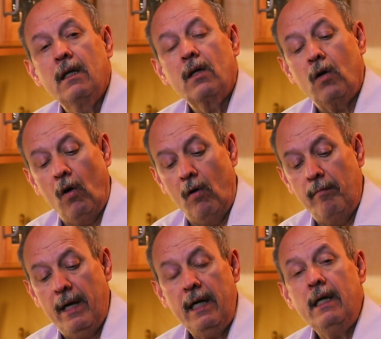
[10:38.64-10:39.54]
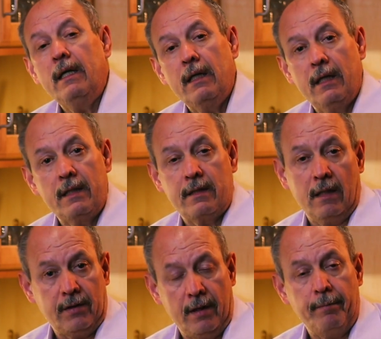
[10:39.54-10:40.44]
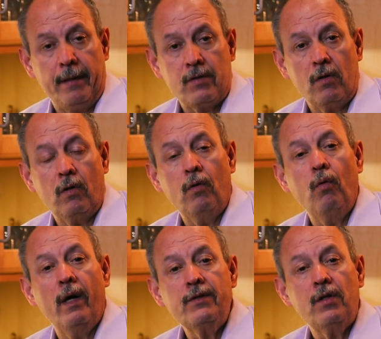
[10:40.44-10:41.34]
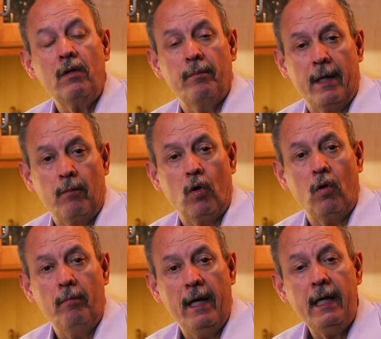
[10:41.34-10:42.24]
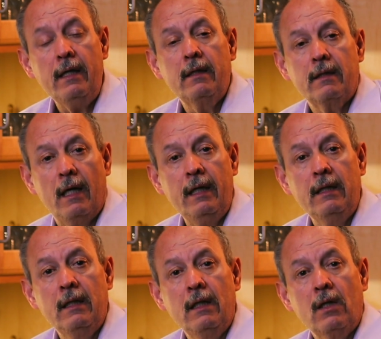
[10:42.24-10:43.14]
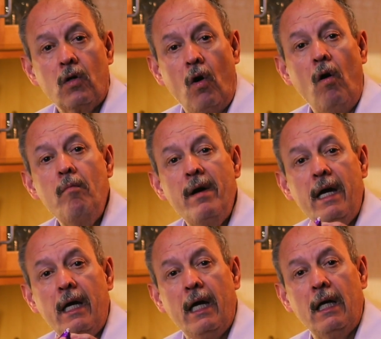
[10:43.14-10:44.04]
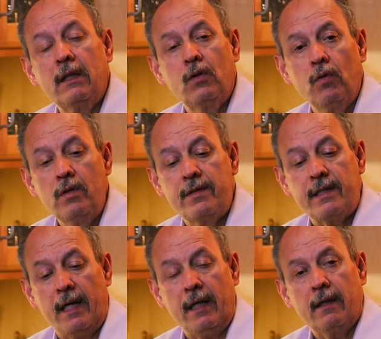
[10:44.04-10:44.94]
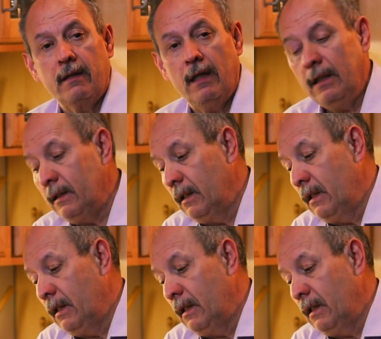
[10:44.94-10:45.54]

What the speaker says: Come is the third person conjugation of verbo comer, right? Come el dulce, right?